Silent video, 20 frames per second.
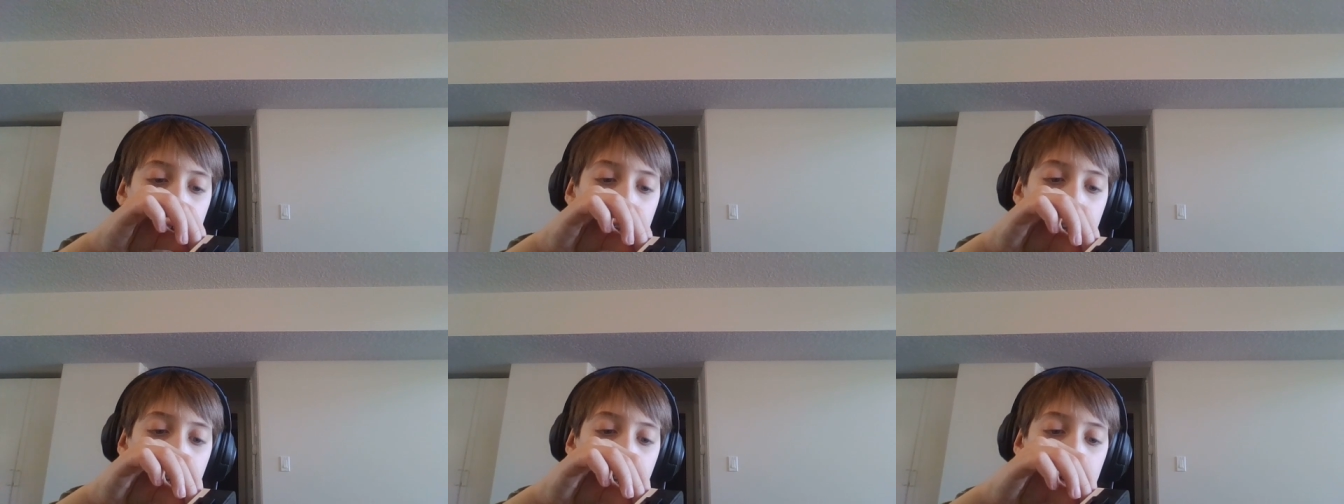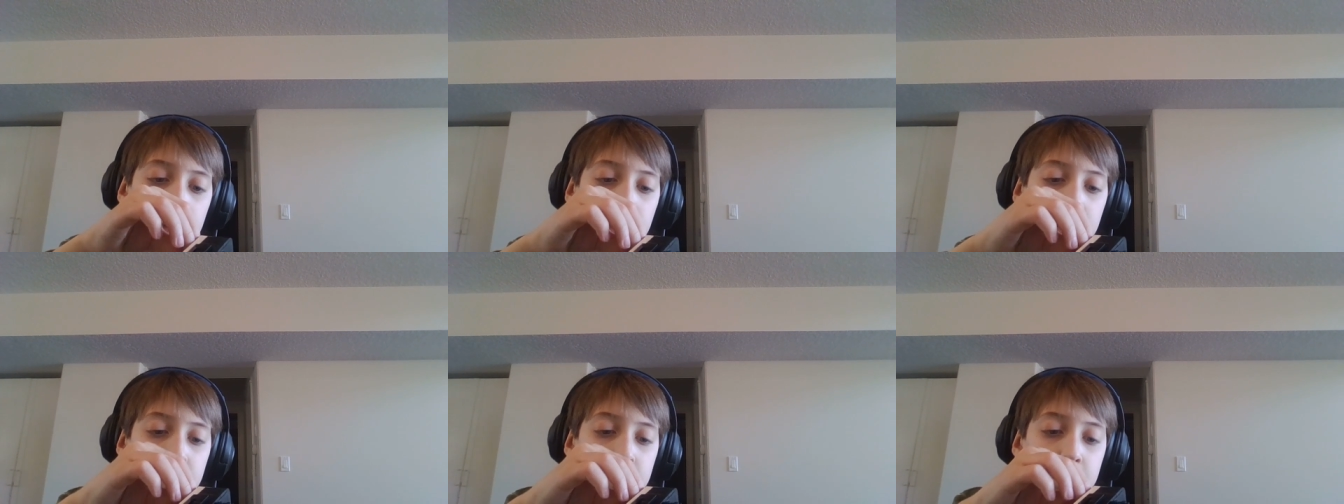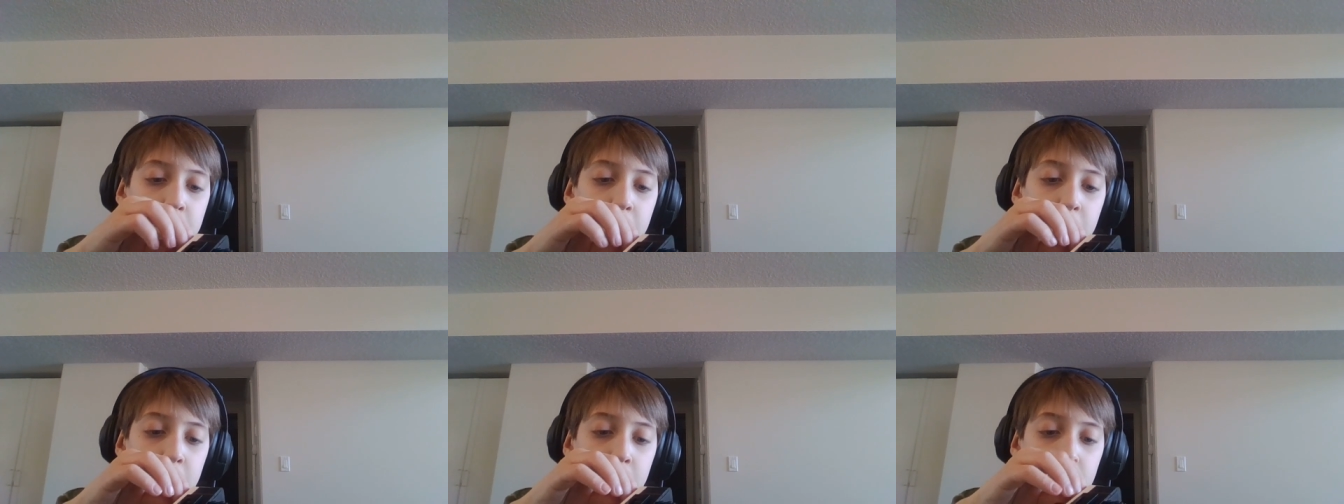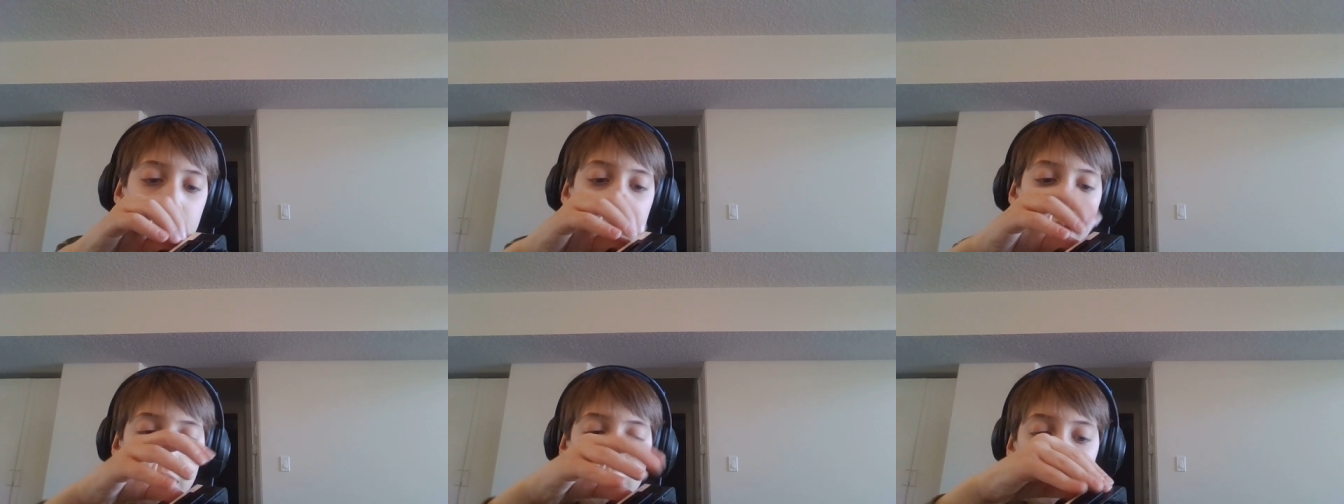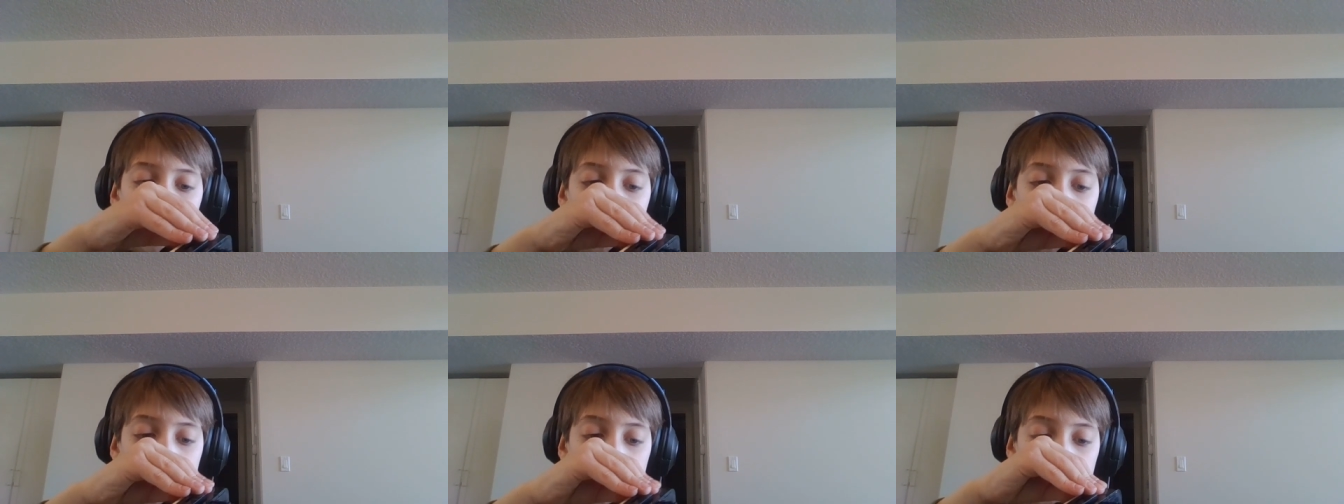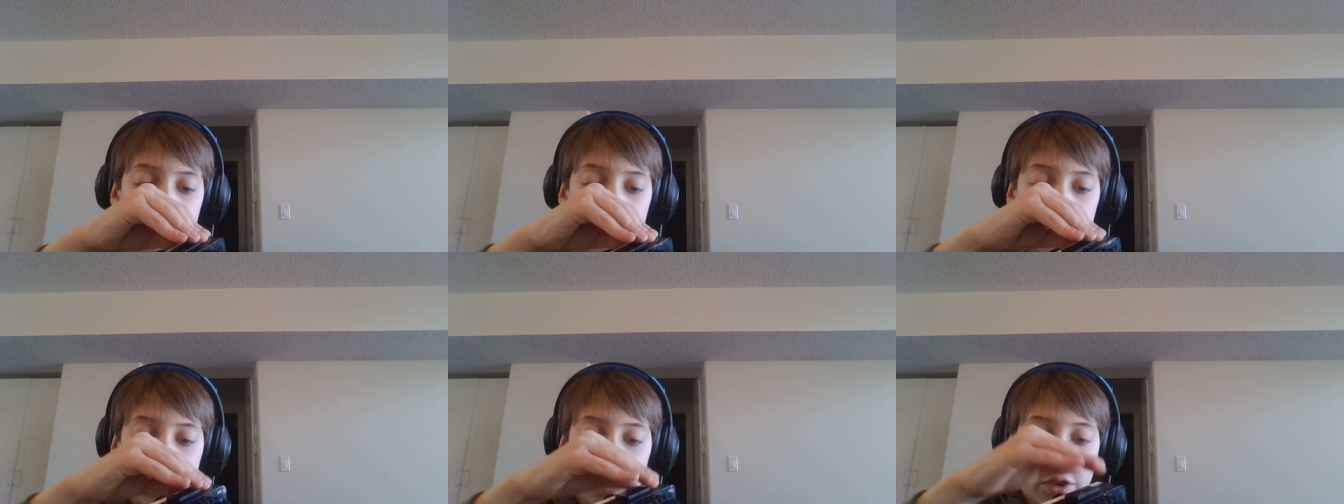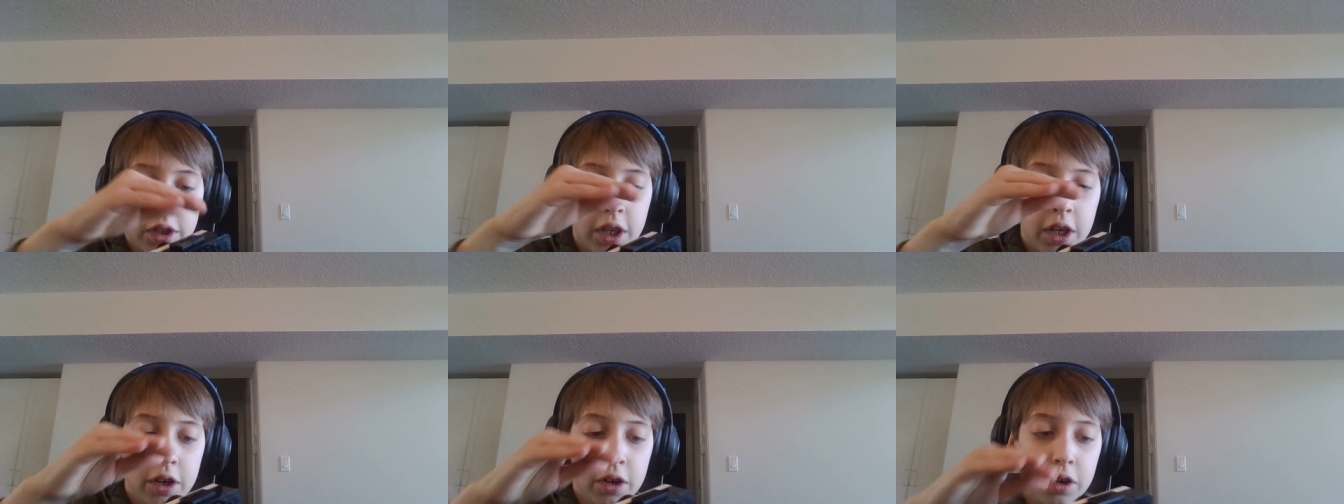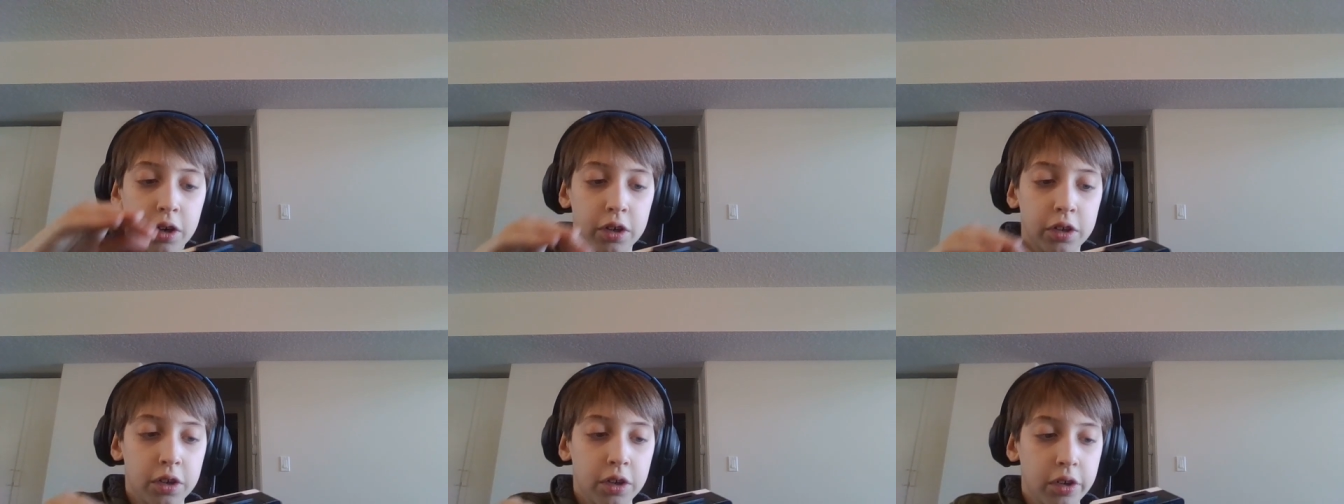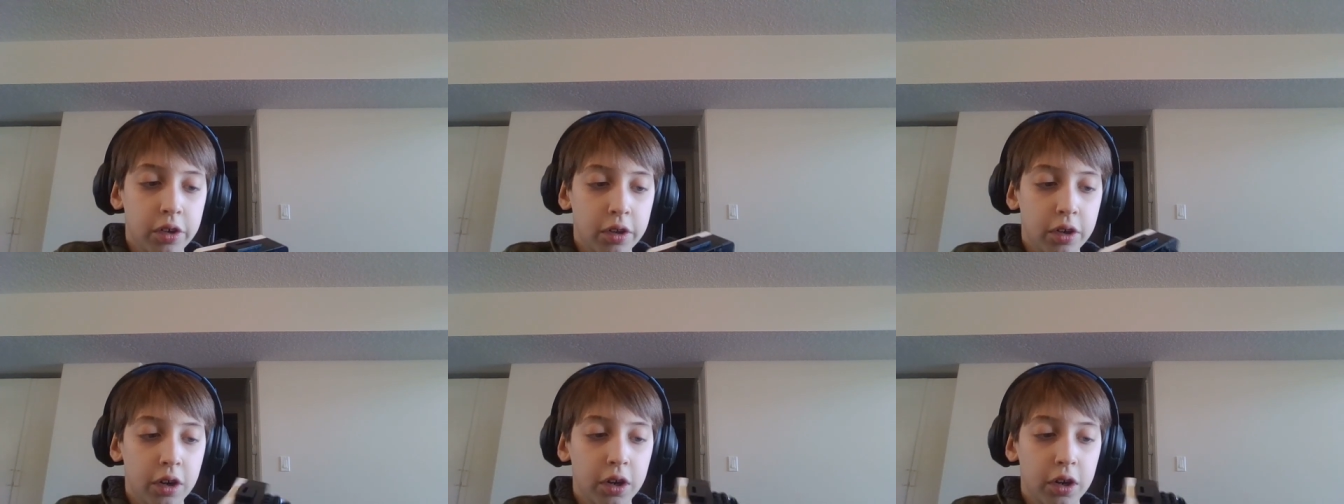and more rare with that on.